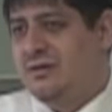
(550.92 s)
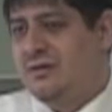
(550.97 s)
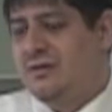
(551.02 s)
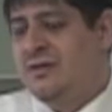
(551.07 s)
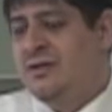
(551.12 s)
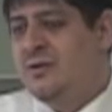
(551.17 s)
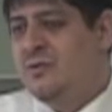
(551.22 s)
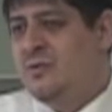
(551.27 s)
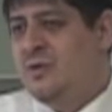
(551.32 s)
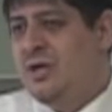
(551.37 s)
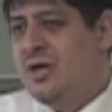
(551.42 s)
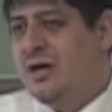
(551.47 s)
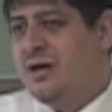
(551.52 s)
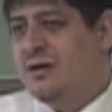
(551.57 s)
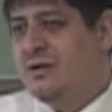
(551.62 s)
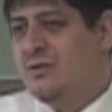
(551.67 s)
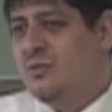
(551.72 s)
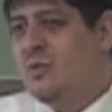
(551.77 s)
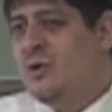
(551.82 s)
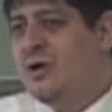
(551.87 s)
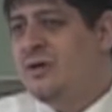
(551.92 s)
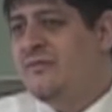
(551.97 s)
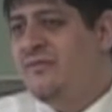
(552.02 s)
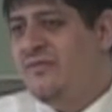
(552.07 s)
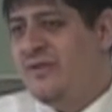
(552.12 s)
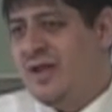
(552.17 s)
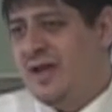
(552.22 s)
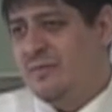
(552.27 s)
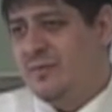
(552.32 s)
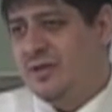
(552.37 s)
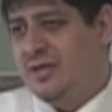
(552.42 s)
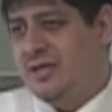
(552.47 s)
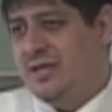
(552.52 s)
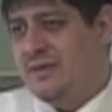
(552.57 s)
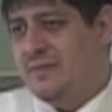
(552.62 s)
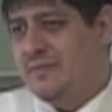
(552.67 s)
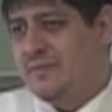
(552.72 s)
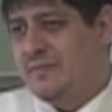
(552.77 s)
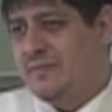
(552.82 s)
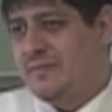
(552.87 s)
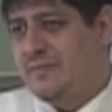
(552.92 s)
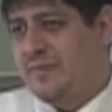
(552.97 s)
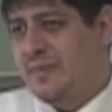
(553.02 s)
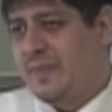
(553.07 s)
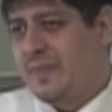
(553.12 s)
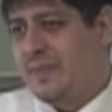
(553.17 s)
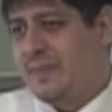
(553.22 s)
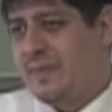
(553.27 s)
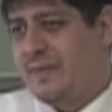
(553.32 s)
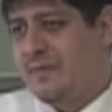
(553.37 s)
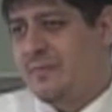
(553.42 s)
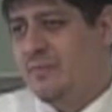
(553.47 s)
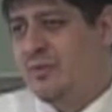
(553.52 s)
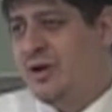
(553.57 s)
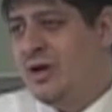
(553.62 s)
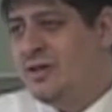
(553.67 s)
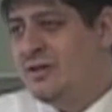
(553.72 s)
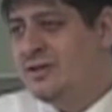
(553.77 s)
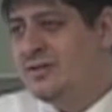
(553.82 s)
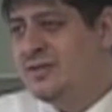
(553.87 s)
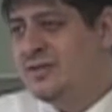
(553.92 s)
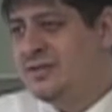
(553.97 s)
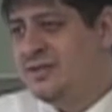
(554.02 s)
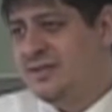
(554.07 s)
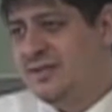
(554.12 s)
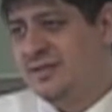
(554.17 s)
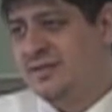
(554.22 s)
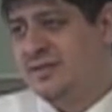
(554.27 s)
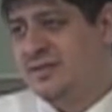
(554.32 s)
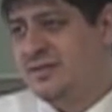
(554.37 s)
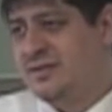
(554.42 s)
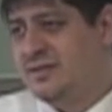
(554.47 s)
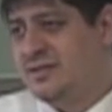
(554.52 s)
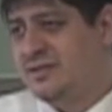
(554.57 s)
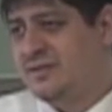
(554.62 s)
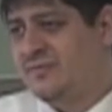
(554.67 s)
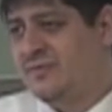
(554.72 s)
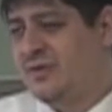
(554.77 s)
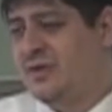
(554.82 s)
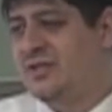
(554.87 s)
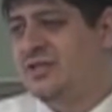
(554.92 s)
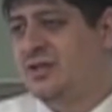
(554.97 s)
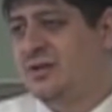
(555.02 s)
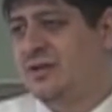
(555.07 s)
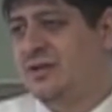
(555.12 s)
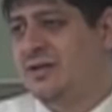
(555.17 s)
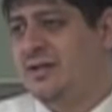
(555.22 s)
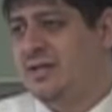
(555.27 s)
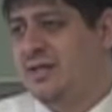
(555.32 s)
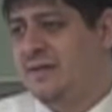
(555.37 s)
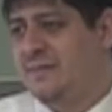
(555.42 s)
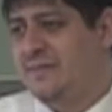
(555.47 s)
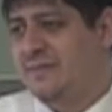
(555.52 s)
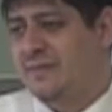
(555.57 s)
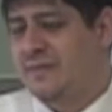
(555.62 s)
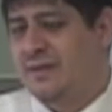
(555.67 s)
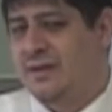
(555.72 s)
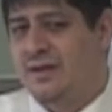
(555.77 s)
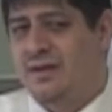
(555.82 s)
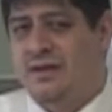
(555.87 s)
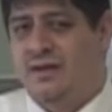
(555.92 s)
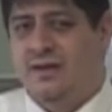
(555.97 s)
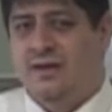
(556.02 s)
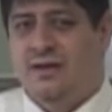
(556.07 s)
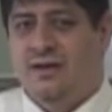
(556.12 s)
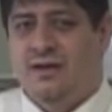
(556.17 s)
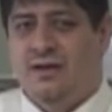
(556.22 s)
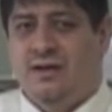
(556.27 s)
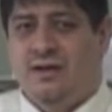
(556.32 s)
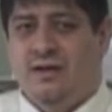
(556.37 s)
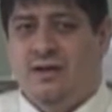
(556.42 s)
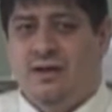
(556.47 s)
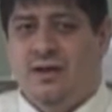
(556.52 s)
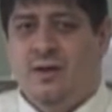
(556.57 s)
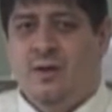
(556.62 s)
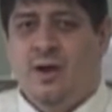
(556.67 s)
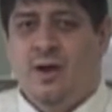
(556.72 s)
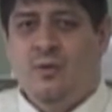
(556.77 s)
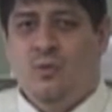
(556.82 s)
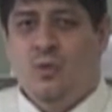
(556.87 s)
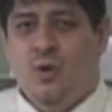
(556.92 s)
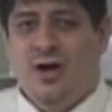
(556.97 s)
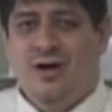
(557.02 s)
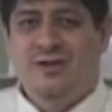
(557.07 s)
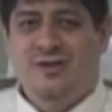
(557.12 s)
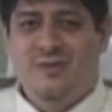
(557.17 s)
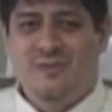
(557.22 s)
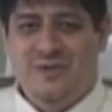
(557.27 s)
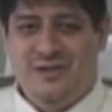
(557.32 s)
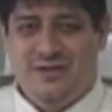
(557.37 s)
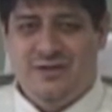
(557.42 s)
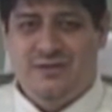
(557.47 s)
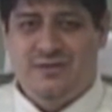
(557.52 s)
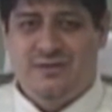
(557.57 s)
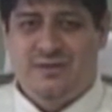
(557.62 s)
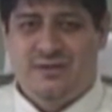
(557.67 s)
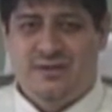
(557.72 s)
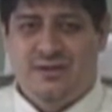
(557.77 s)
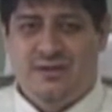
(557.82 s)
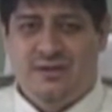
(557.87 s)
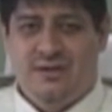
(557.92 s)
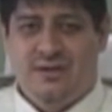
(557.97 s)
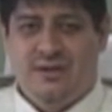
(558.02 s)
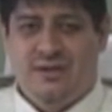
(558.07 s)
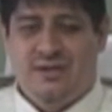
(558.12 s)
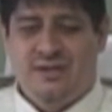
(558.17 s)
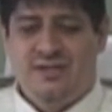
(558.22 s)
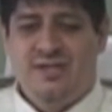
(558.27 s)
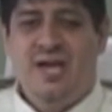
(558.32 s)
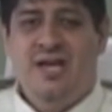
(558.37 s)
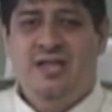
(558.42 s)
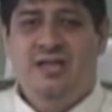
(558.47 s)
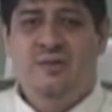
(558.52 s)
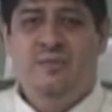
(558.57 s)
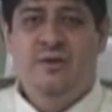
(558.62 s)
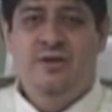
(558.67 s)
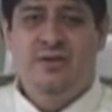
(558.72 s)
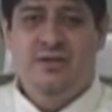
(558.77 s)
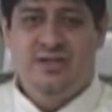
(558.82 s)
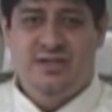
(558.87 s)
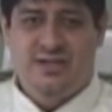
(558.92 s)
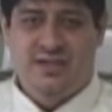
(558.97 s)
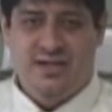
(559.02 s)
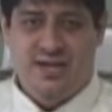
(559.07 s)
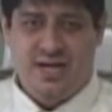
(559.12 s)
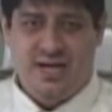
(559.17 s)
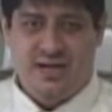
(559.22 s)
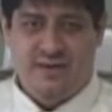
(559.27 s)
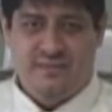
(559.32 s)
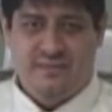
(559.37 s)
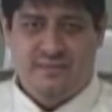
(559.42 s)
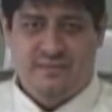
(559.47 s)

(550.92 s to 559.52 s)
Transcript: Then we are one family brothers and sisters for eternity. And I want to welcome you. Take communion today.